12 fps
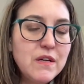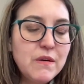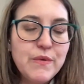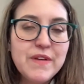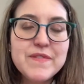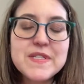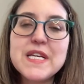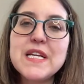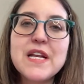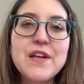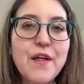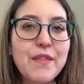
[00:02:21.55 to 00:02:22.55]
We've
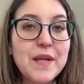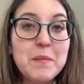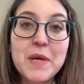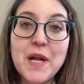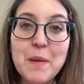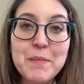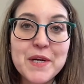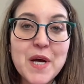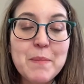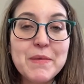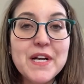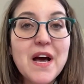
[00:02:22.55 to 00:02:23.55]
seen nothing but up and
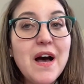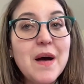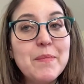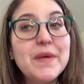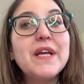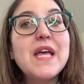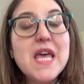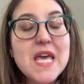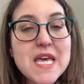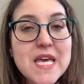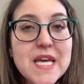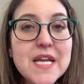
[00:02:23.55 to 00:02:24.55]
up and up
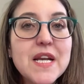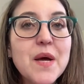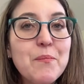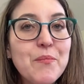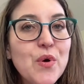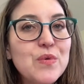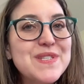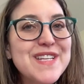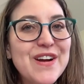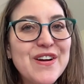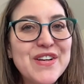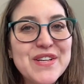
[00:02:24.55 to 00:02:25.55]
in most
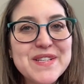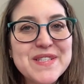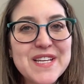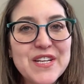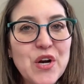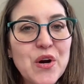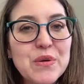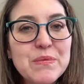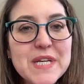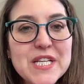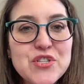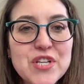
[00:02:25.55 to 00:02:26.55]
areas in our
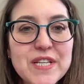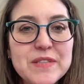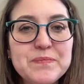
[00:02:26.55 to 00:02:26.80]
region.